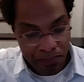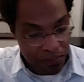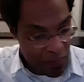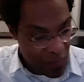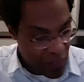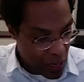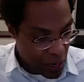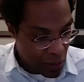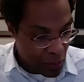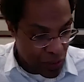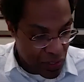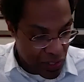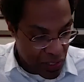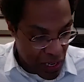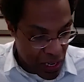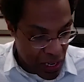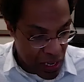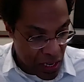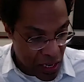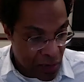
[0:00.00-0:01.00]
I would
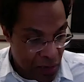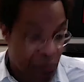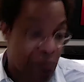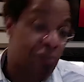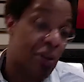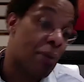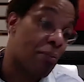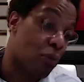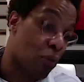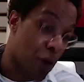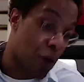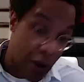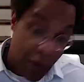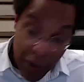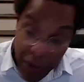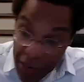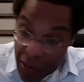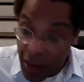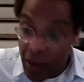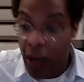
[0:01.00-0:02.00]
say in
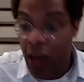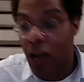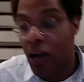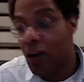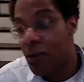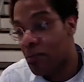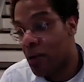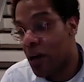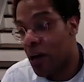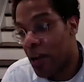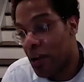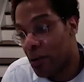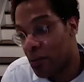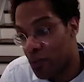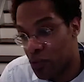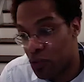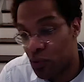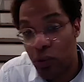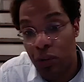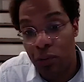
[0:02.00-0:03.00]
February, I
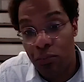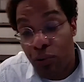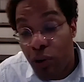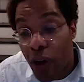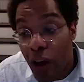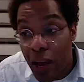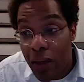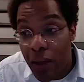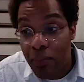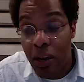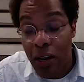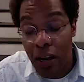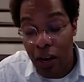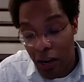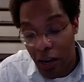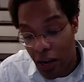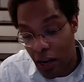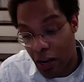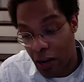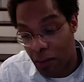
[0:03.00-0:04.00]
was doing prime
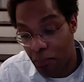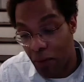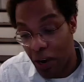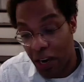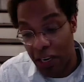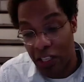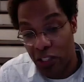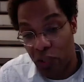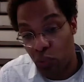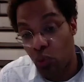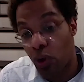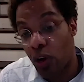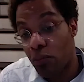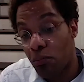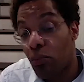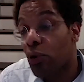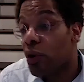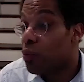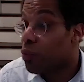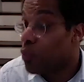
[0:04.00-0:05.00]
minus
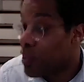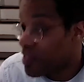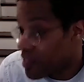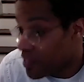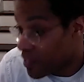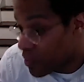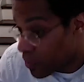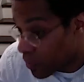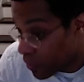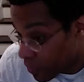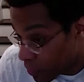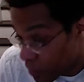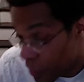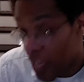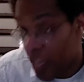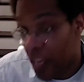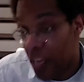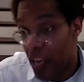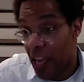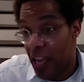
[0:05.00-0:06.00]
1.10.
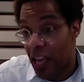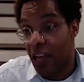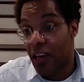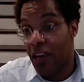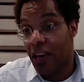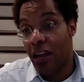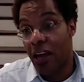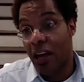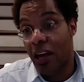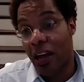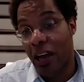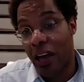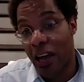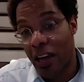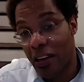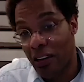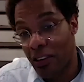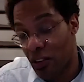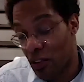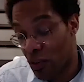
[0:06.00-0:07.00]
And
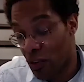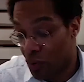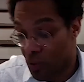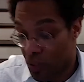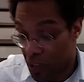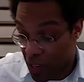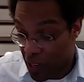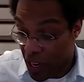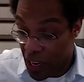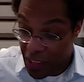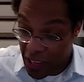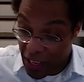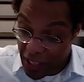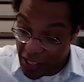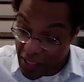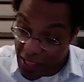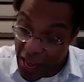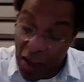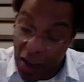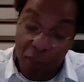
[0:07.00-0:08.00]
the client that I
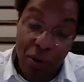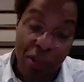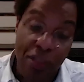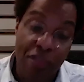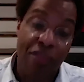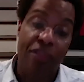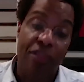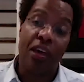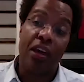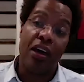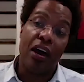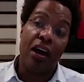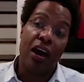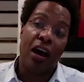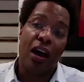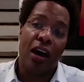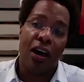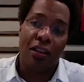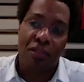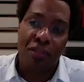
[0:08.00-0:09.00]
did that with,
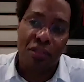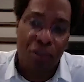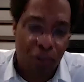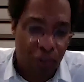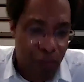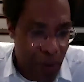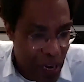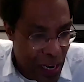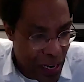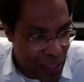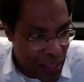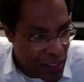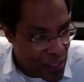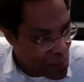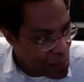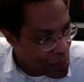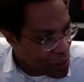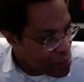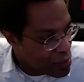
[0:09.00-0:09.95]
their rate is, I believe,